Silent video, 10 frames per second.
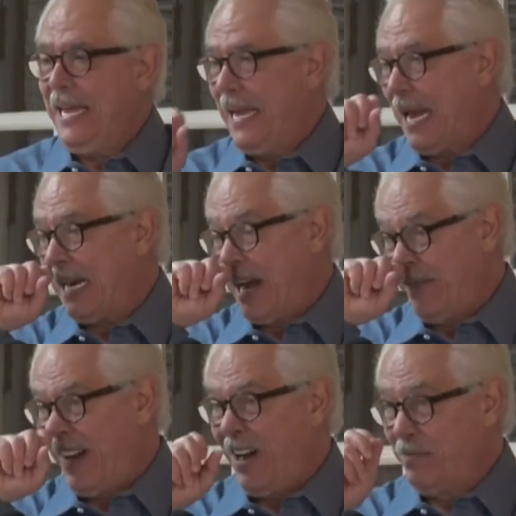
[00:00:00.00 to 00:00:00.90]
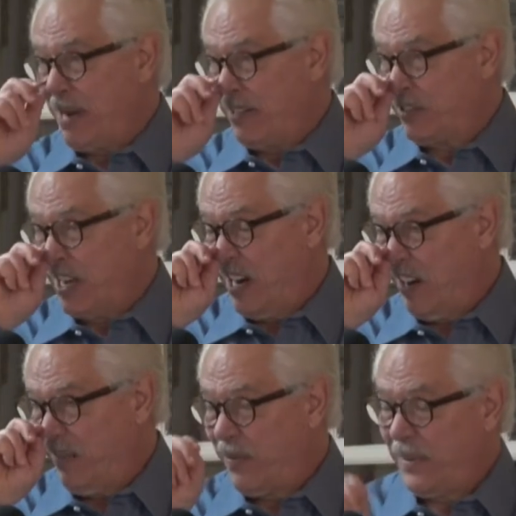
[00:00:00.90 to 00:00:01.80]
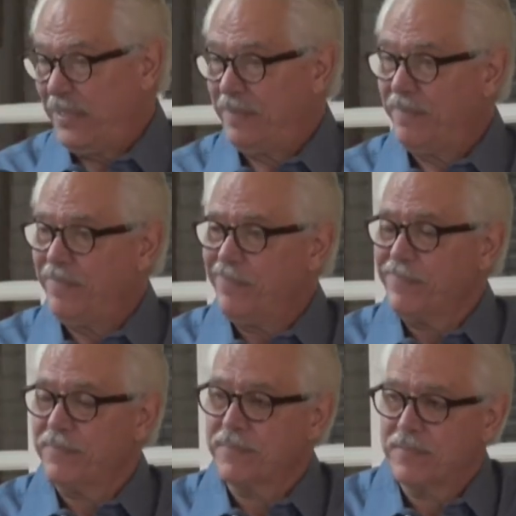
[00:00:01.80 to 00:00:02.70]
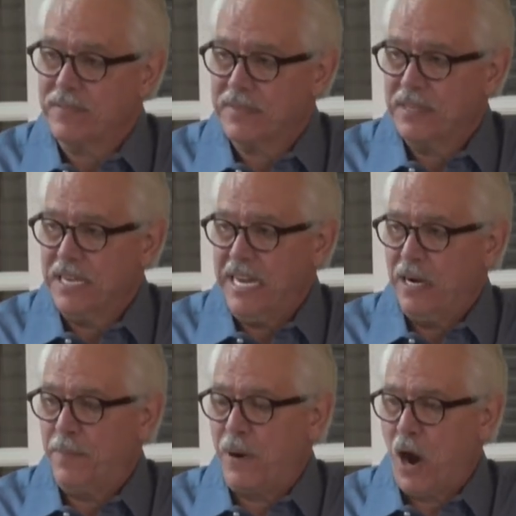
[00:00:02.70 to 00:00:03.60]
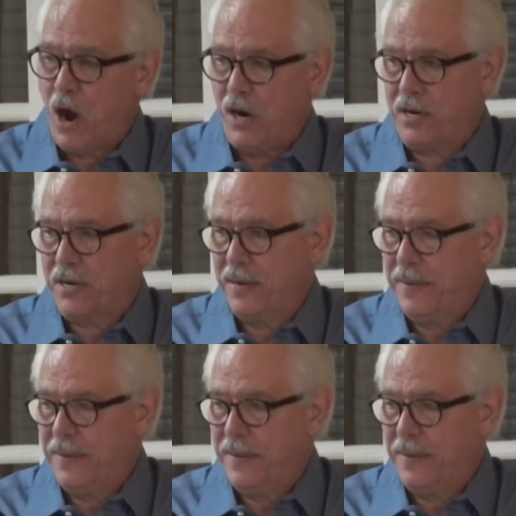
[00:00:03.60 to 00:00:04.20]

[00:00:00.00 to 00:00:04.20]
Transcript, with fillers: And I found myself in a park